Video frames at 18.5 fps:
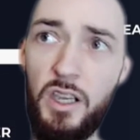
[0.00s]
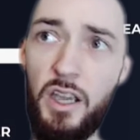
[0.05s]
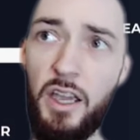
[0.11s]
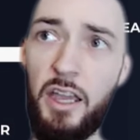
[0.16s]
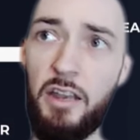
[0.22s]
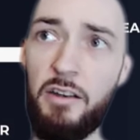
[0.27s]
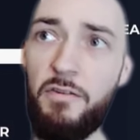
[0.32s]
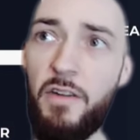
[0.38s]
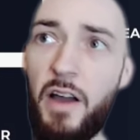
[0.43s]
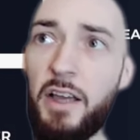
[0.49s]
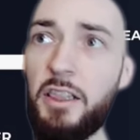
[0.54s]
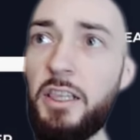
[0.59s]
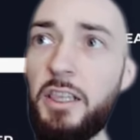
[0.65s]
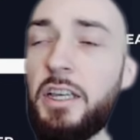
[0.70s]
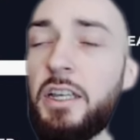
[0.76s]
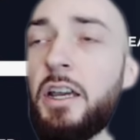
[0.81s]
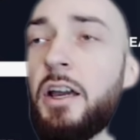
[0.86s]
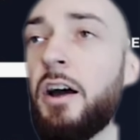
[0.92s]
and
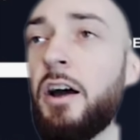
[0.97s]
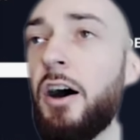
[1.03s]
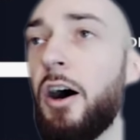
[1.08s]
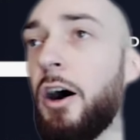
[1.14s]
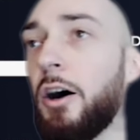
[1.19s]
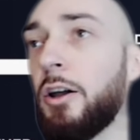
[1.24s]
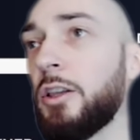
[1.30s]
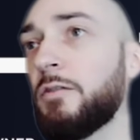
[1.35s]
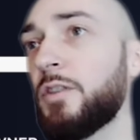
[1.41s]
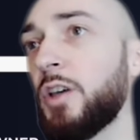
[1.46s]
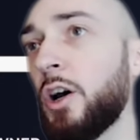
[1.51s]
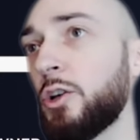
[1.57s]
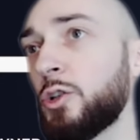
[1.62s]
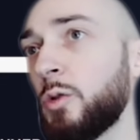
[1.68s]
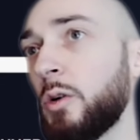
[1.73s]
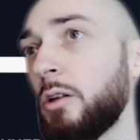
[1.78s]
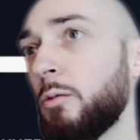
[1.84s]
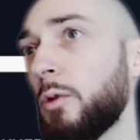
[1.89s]
finally, all of
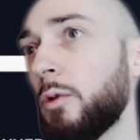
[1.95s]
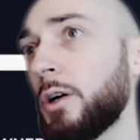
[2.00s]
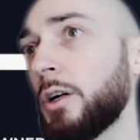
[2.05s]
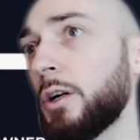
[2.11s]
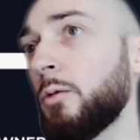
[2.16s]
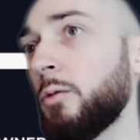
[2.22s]
those will work